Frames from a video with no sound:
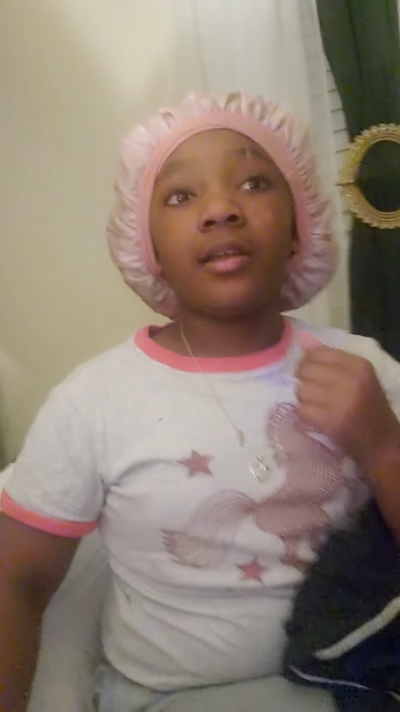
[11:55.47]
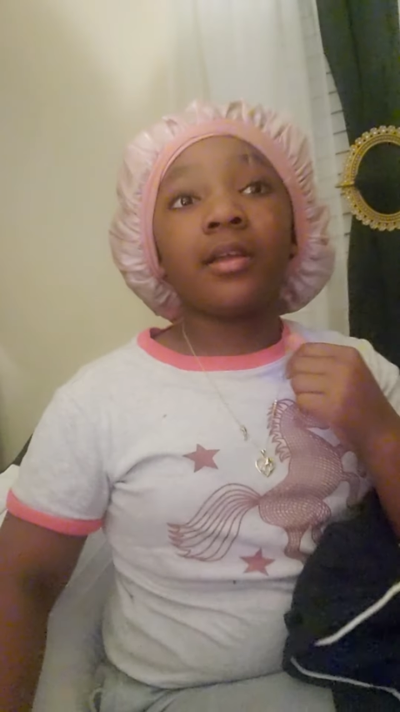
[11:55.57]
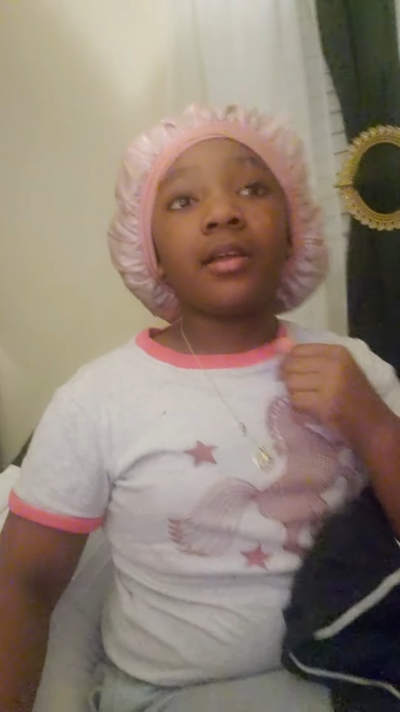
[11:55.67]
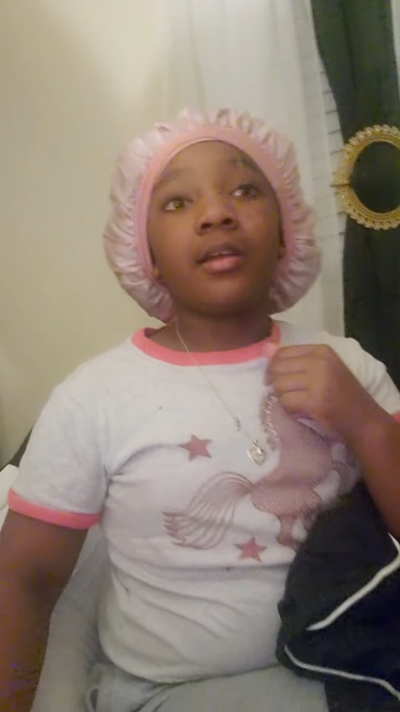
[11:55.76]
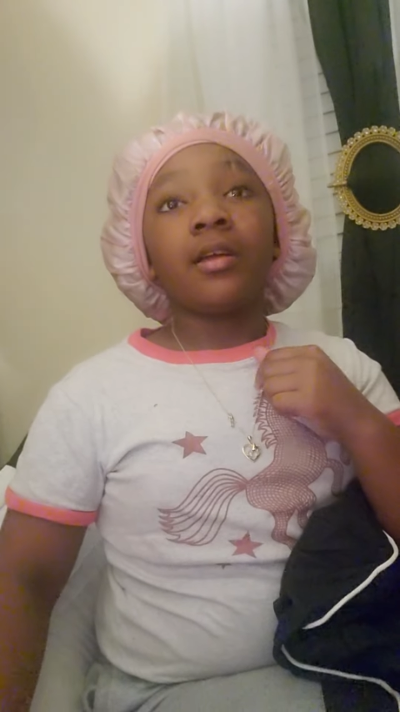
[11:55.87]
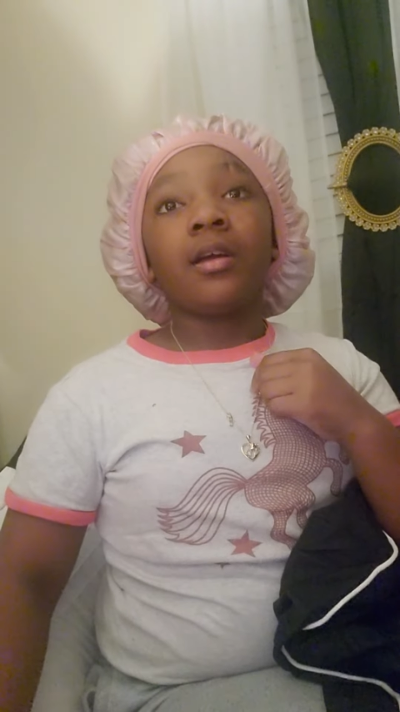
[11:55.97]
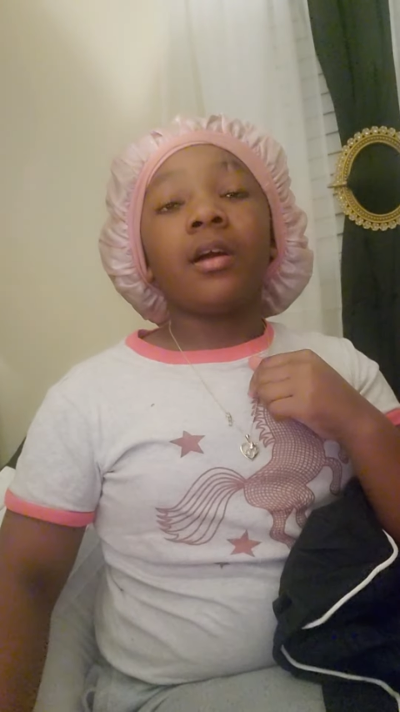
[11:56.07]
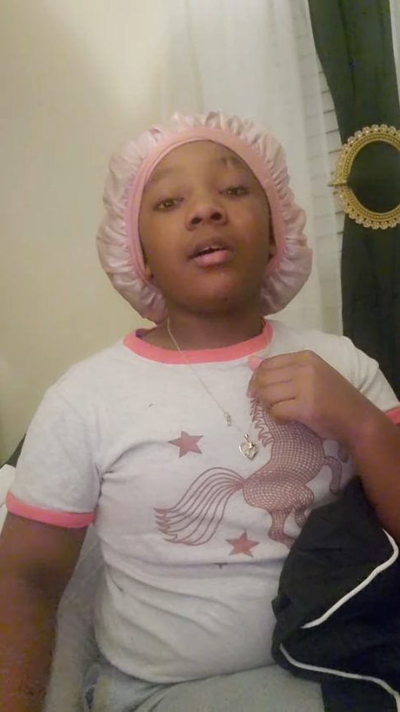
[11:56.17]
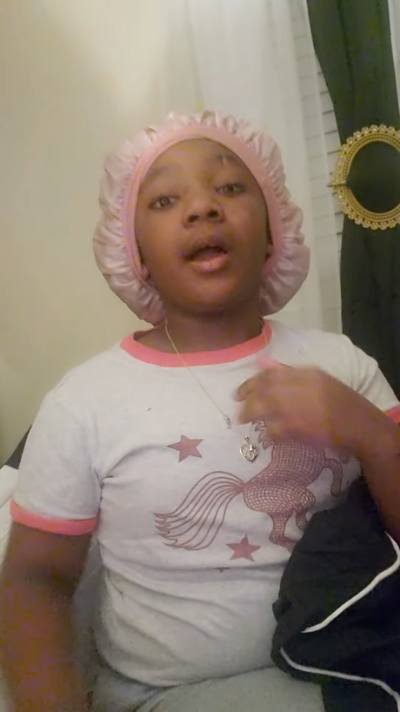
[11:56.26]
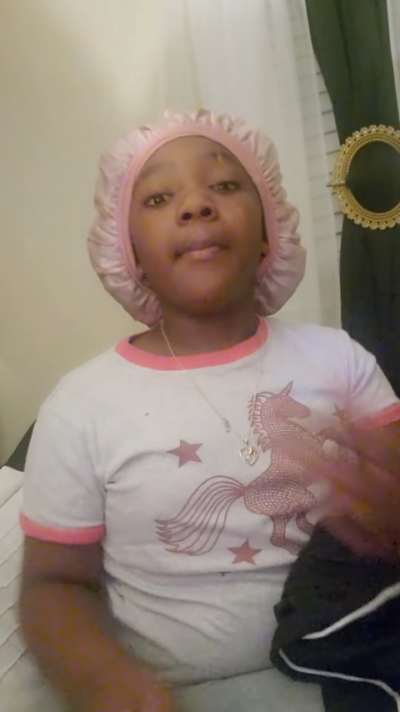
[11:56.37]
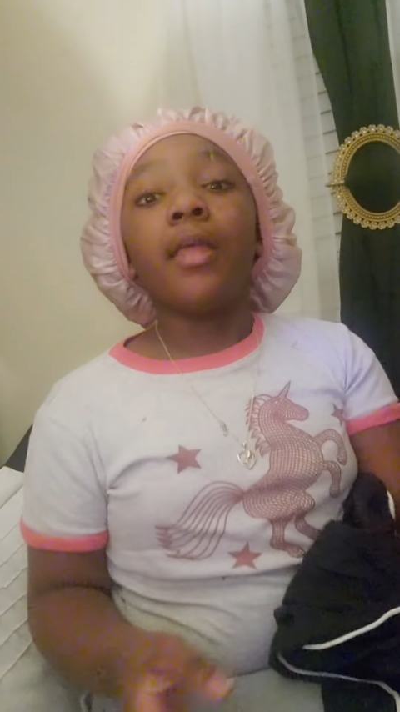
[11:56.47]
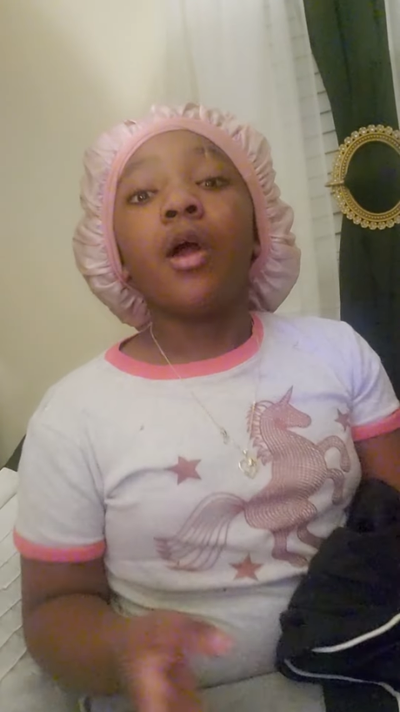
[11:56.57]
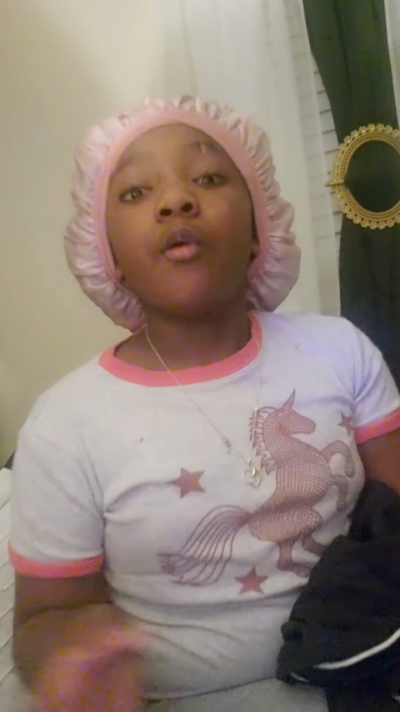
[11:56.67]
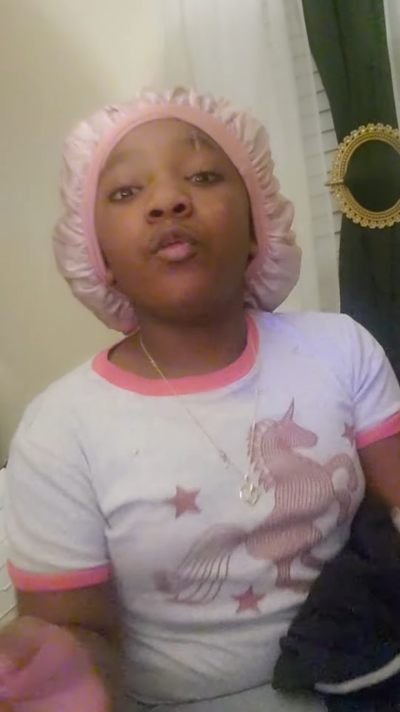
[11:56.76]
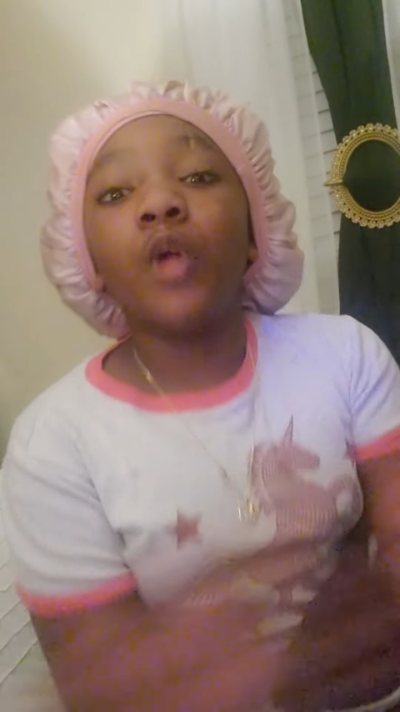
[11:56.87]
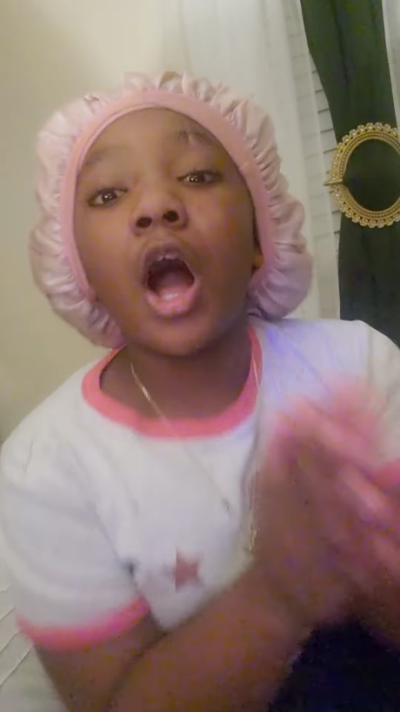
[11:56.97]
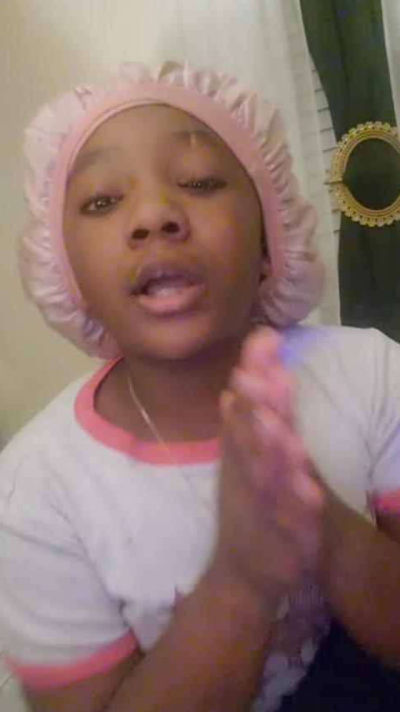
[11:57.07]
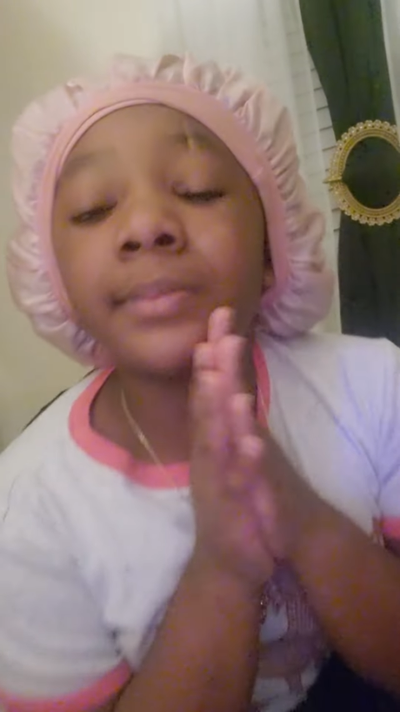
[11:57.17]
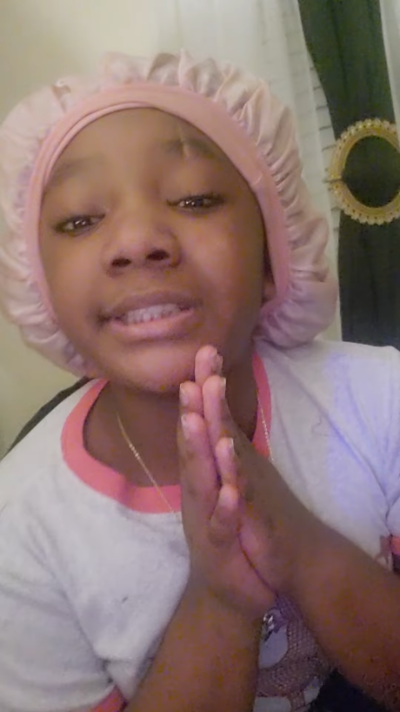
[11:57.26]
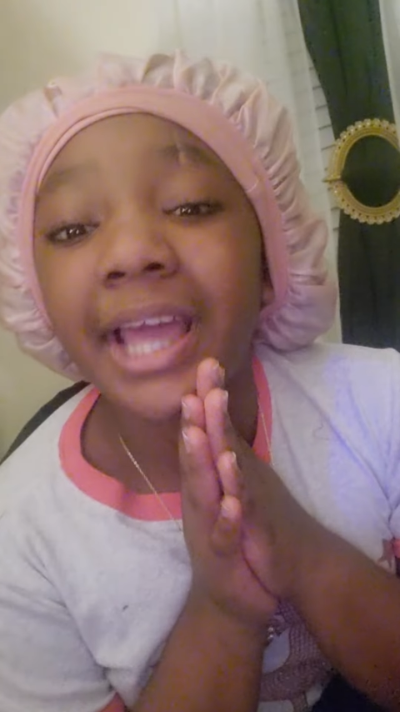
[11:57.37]
Okay. Okay.
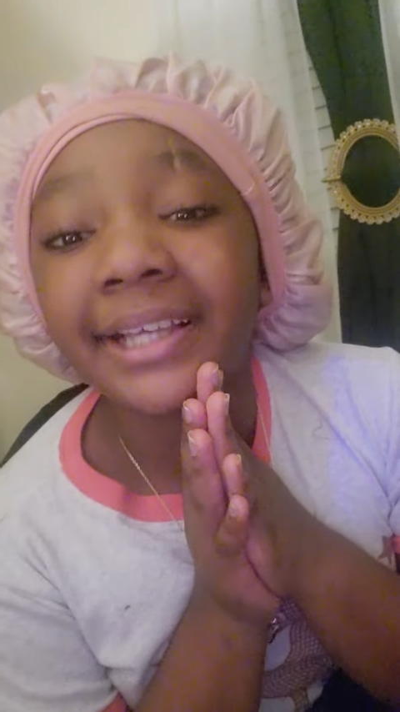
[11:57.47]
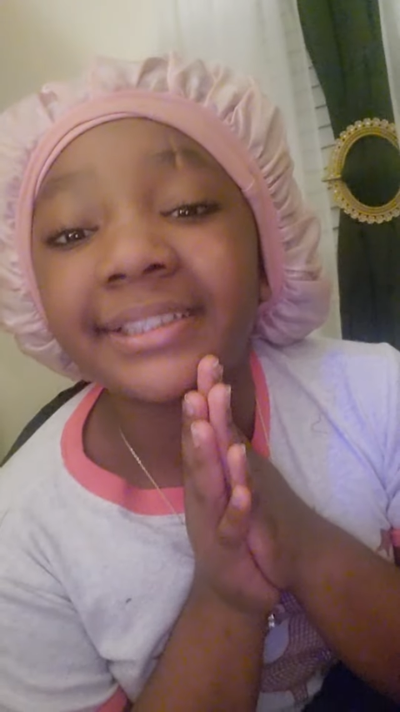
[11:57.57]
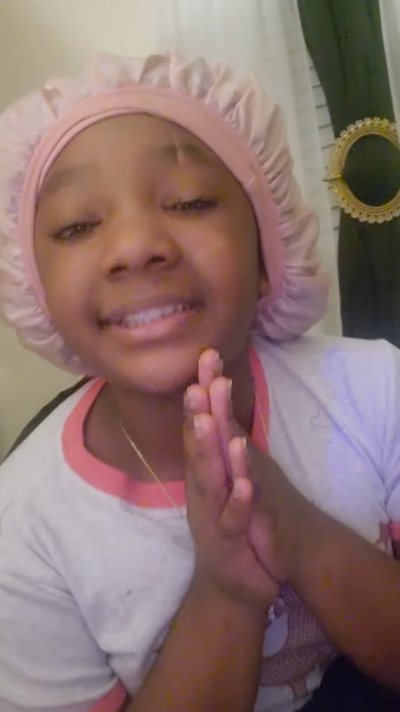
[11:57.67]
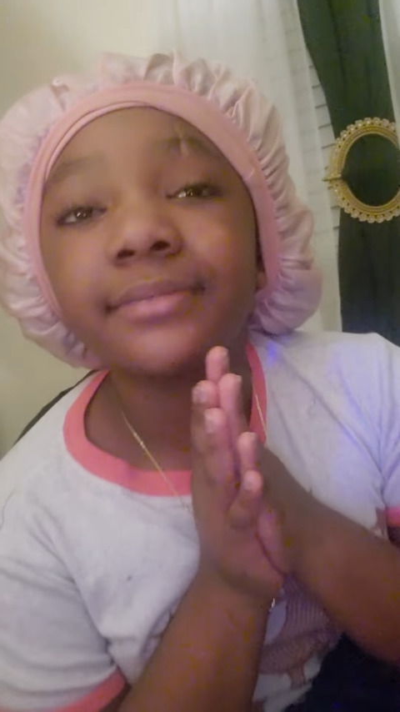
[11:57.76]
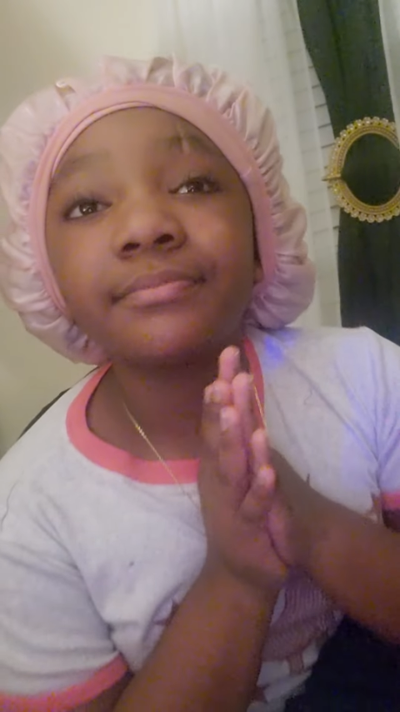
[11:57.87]
Vlogmas days.